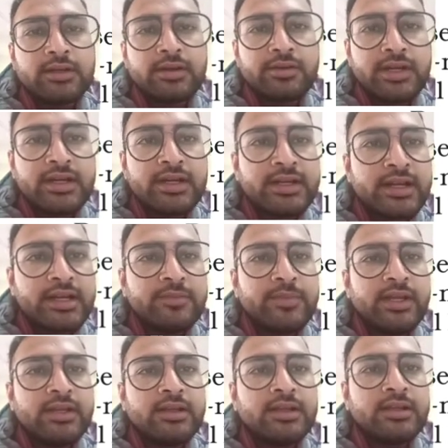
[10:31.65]
cricket had
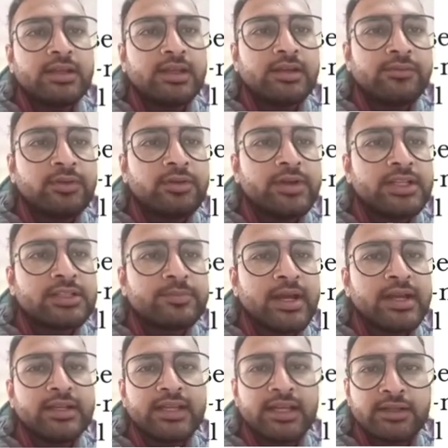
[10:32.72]
been influenced
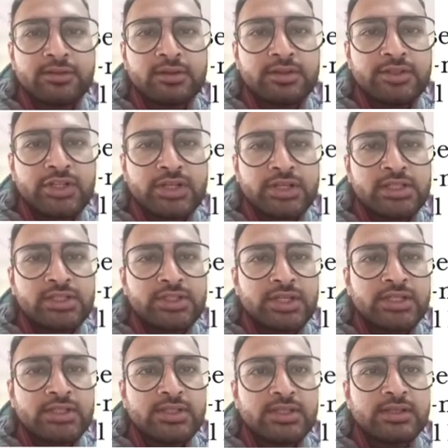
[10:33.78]
by technological
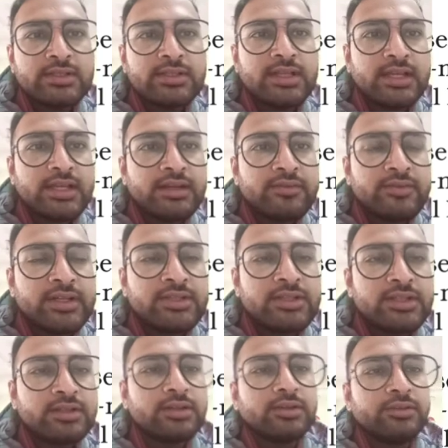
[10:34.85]
change, the
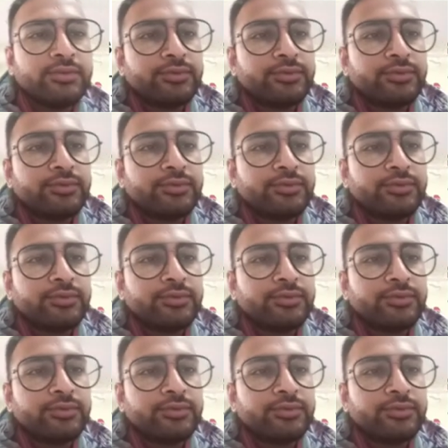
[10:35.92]
invention of